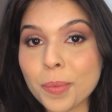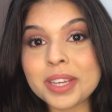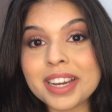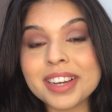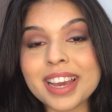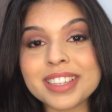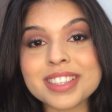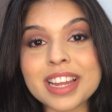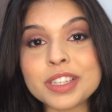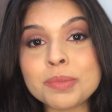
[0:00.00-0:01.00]
So yeah
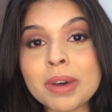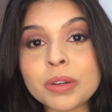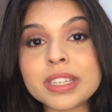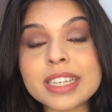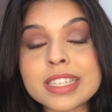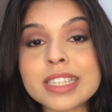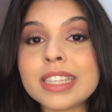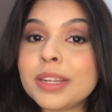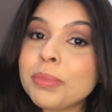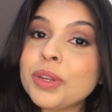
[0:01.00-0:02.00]
guys, that's about it.
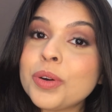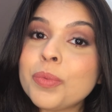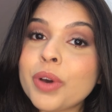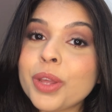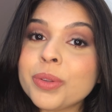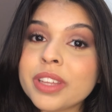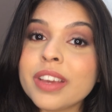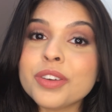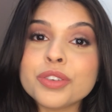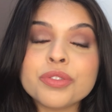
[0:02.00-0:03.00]
Let me know what you
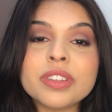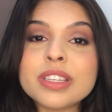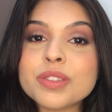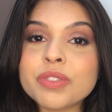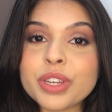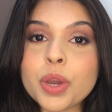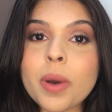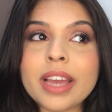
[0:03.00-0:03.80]
think of this video.